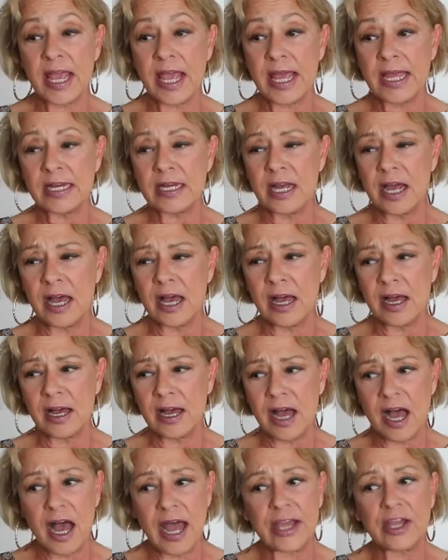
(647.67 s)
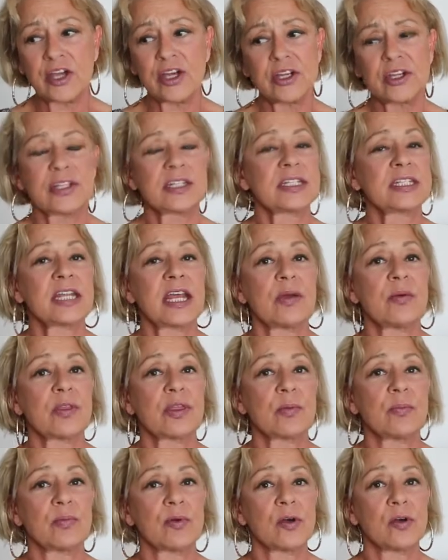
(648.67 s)
And I couldn't stay with
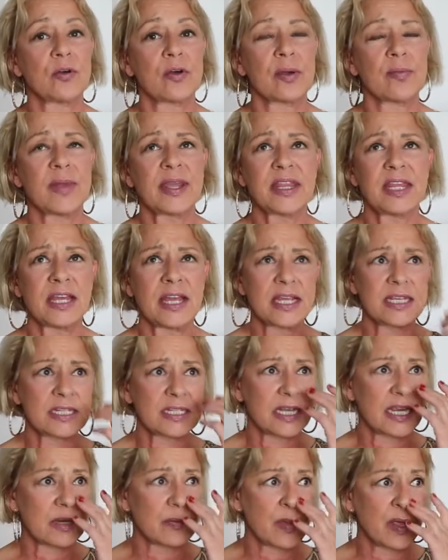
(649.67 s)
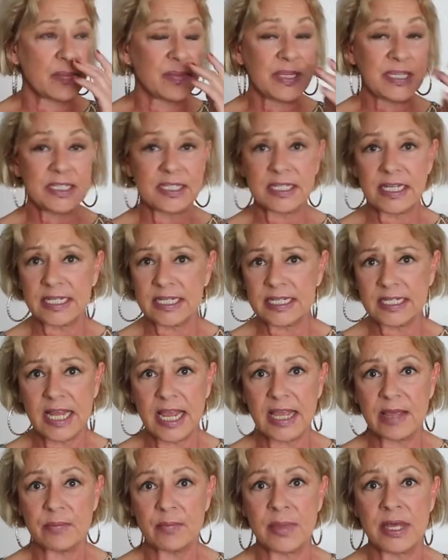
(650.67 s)
the program. I think I stayed maybe 6
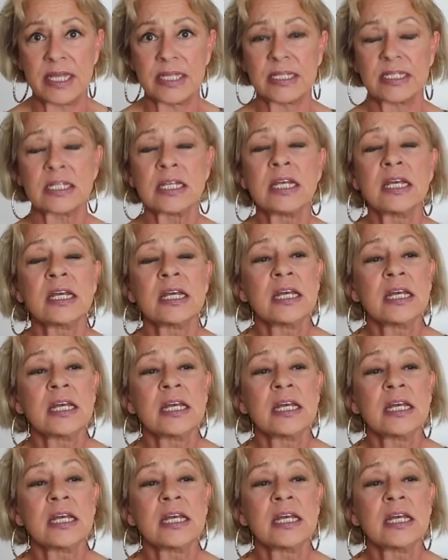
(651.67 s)
to 8 months.